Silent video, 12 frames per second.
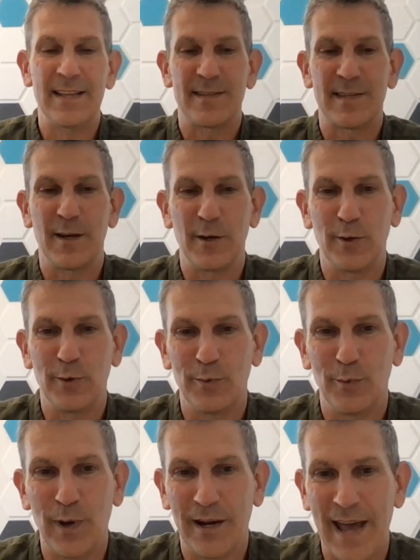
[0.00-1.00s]
And
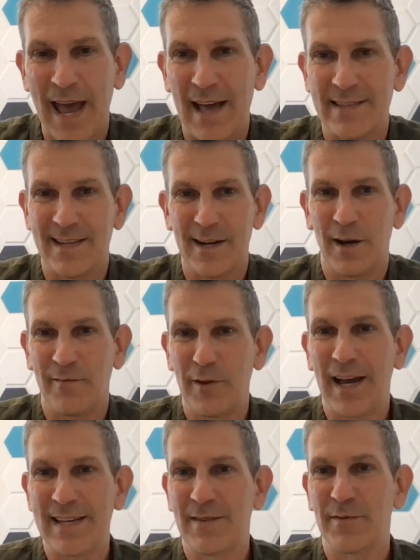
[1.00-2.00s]
so when asked, have
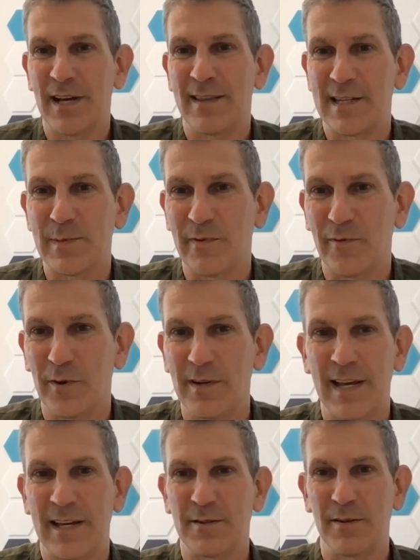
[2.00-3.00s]
you guys ever done this before?
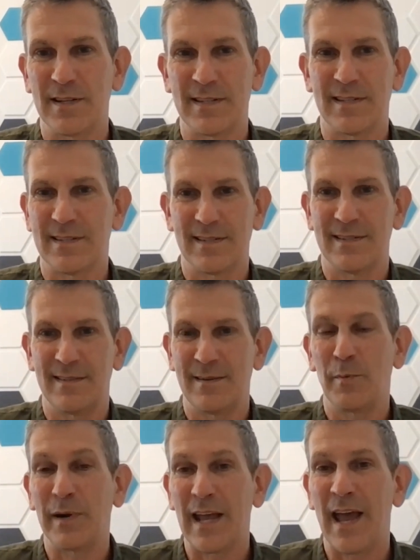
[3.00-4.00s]
And the answer is
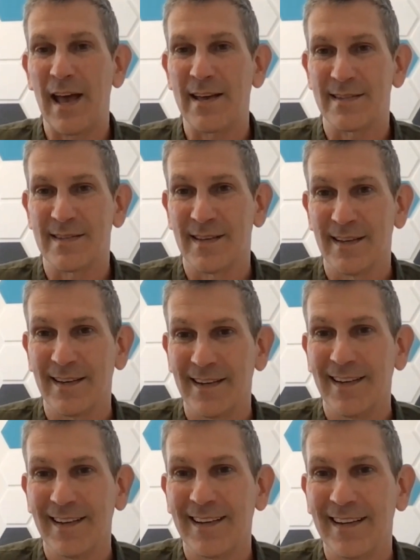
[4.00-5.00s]
nobody has.
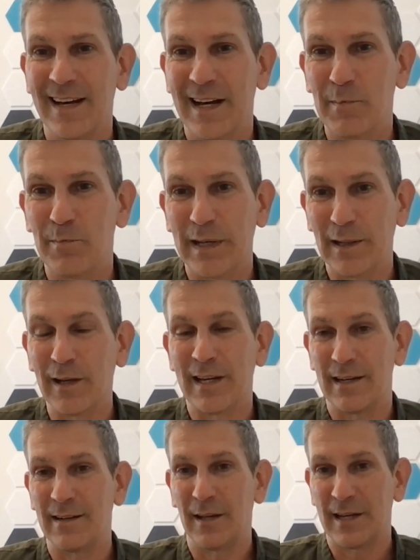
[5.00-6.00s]
But
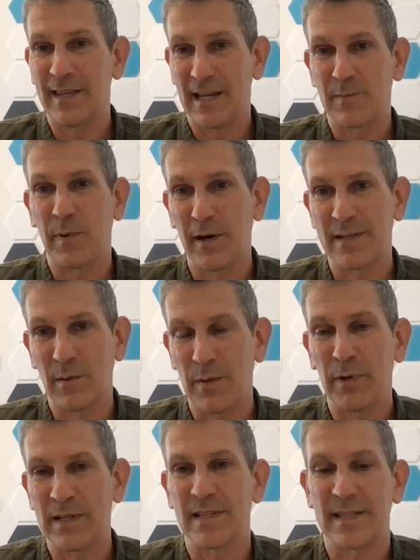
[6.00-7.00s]
look at the experience that
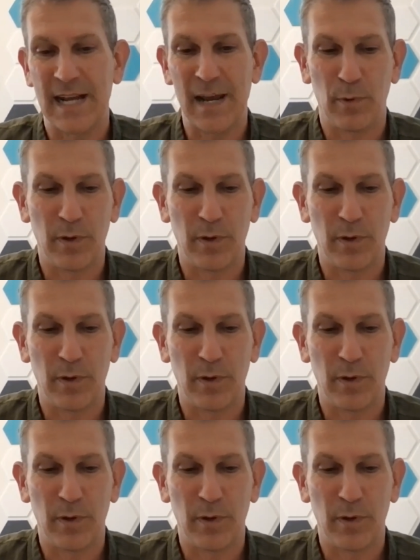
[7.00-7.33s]
we bring to the